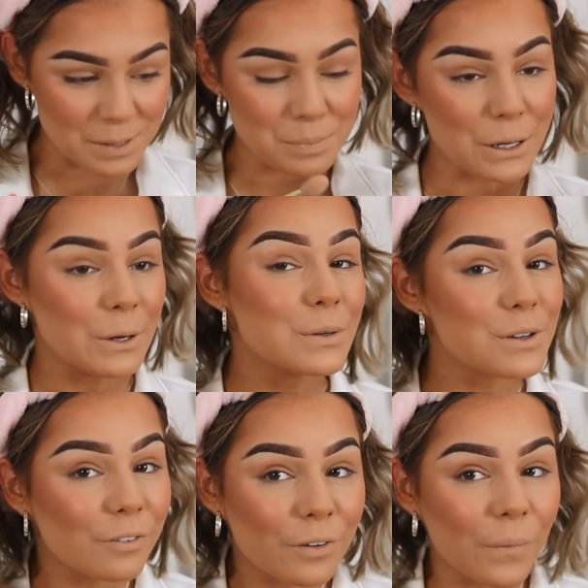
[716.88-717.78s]
is
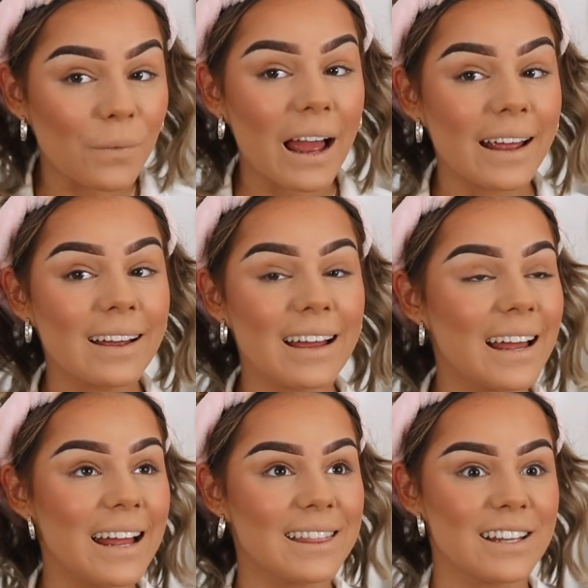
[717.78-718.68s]
beautiful.
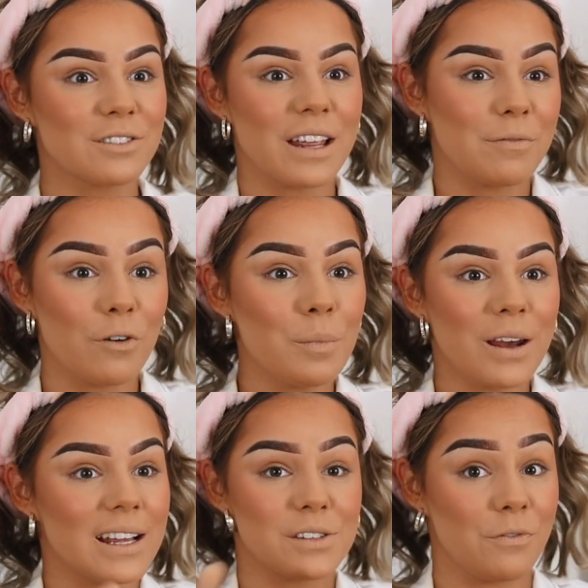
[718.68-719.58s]
Like, their
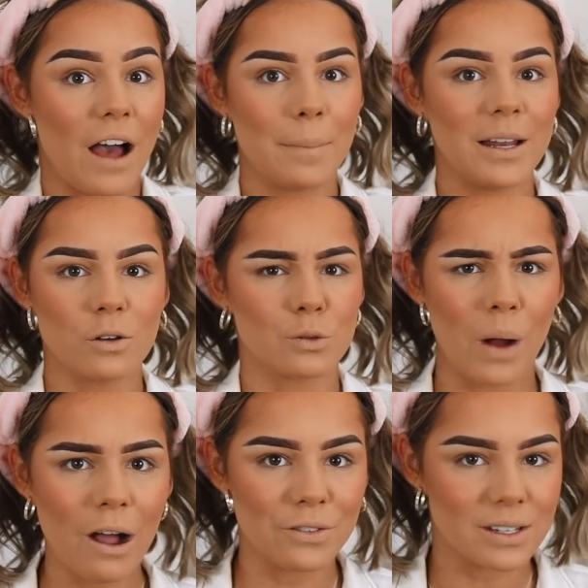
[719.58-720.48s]
formula is fab. It looks
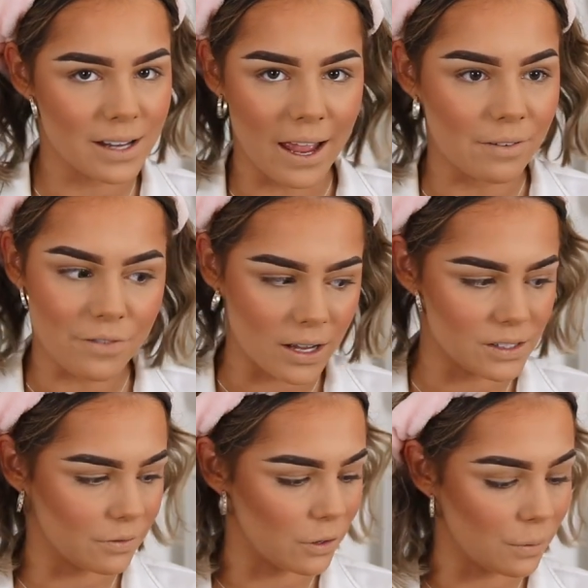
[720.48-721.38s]
wet on the skin,
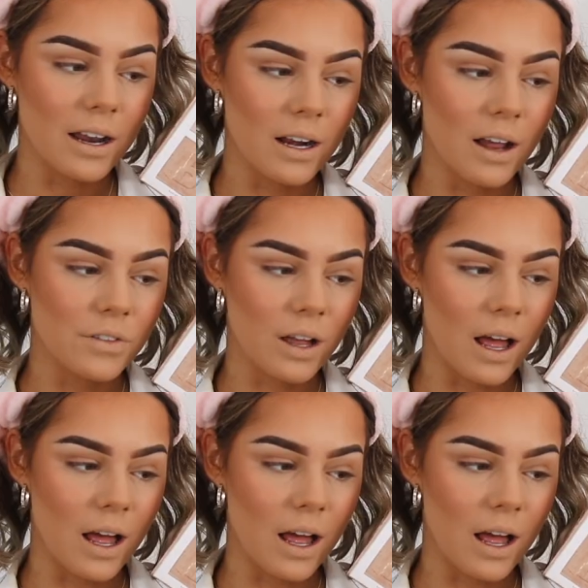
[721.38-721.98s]
first of all. And I love the